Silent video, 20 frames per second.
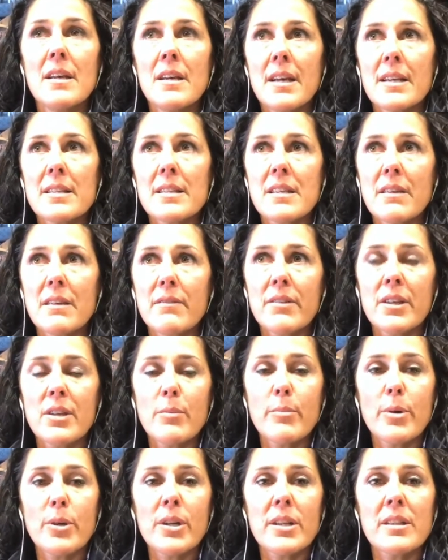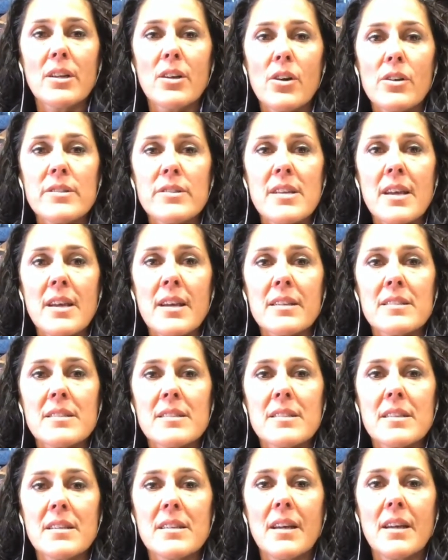giving your body the
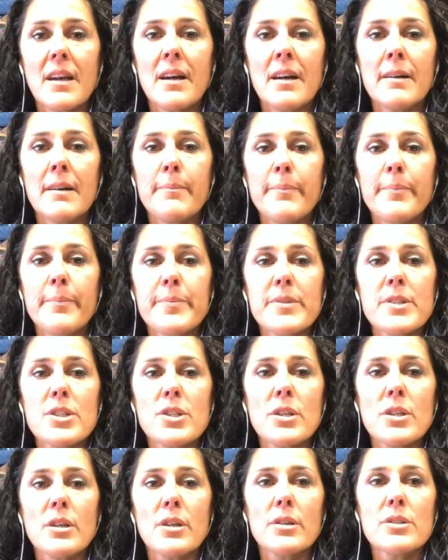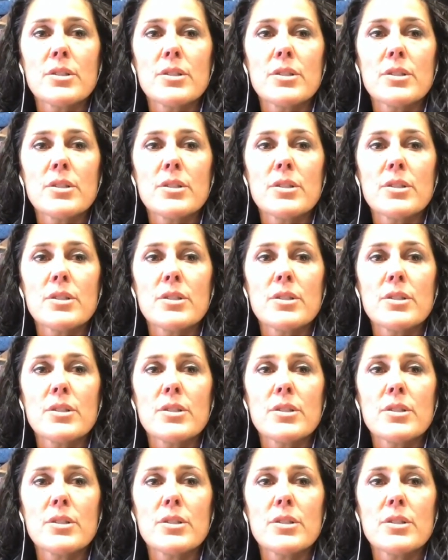context to